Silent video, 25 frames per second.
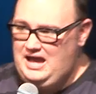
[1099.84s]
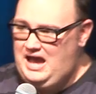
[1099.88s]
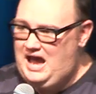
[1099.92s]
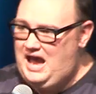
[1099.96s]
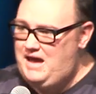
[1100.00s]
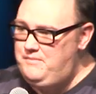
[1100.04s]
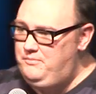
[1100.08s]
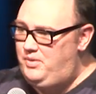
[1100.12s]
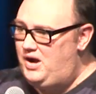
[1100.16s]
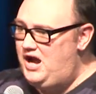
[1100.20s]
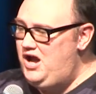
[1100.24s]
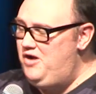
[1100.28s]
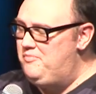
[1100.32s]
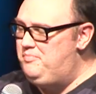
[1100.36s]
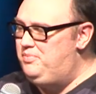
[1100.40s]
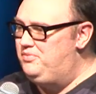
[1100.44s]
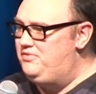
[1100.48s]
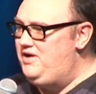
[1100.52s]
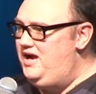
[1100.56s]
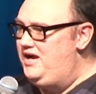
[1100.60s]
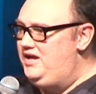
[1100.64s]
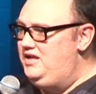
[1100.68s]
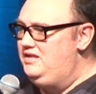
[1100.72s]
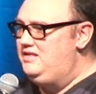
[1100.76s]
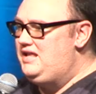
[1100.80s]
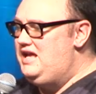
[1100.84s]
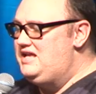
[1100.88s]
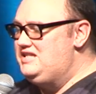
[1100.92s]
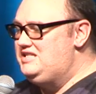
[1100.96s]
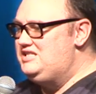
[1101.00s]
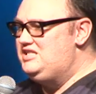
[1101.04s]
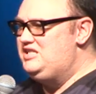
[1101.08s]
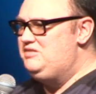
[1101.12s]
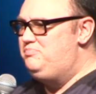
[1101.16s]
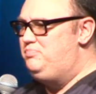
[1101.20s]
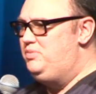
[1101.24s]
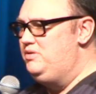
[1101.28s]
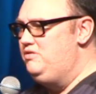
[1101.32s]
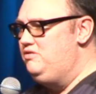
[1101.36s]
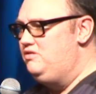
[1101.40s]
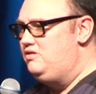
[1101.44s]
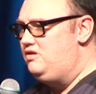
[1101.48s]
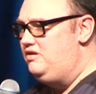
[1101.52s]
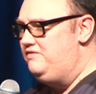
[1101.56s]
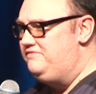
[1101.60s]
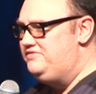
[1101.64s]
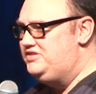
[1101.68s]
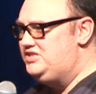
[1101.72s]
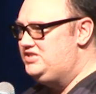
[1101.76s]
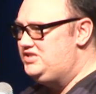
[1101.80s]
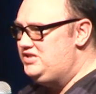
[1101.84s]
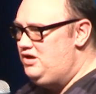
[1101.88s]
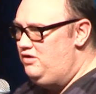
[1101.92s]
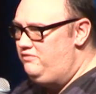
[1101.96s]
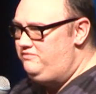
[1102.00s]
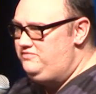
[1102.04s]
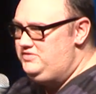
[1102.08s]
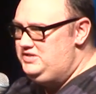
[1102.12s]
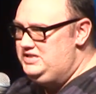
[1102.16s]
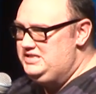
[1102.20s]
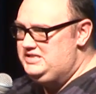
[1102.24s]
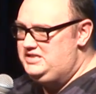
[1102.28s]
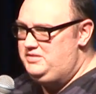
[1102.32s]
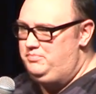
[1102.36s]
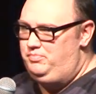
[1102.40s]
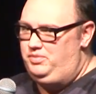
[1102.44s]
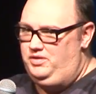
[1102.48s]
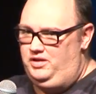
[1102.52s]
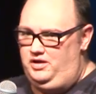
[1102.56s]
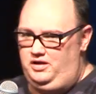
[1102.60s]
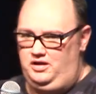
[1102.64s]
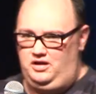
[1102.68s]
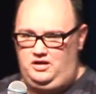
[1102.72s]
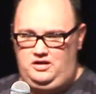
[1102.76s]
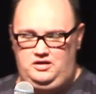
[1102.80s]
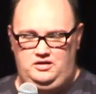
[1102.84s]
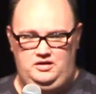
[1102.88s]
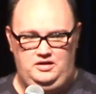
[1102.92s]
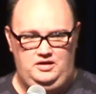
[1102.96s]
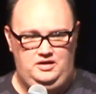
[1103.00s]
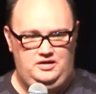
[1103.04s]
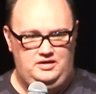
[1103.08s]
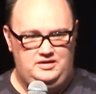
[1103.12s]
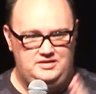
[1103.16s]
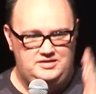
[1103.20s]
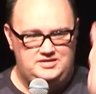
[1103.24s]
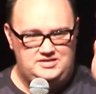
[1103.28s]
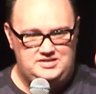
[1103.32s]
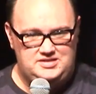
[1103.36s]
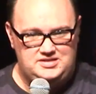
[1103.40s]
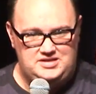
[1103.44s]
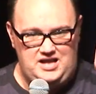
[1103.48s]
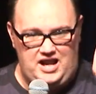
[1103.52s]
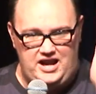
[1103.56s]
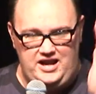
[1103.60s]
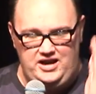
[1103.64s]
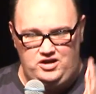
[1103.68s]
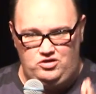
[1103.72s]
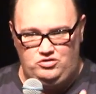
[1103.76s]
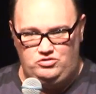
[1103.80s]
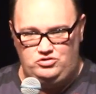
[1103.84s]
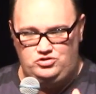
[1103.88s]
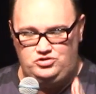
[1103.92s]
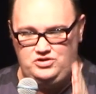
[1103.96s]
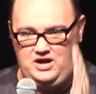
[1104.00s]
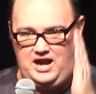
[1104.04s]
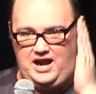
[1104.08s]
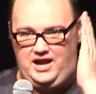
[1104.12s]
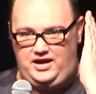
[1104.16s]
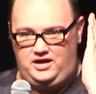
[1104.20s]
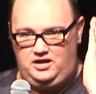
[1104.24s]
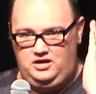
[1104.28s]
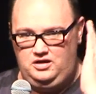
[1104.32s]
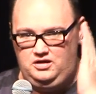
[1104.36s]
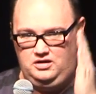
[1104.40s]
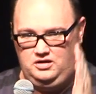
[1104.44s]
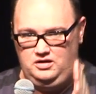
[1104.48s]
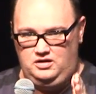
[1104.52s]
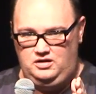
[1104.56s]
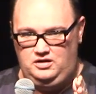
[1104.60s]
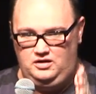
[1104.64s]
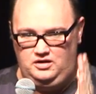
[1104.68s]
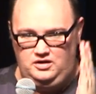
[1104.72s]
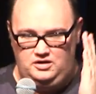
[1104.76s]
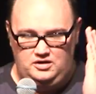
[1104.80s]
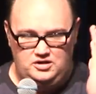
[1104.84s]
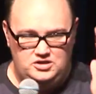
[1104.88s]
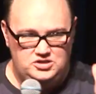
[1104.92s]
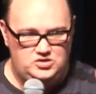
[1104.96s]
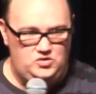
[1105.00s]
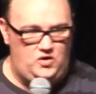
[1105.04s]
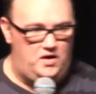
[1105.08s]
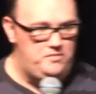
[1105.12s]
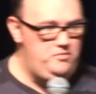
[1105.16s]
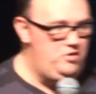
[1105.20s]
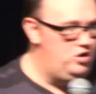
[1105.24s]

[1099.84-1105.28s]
And by operating that spirit of self discipline, staying on track. So I'm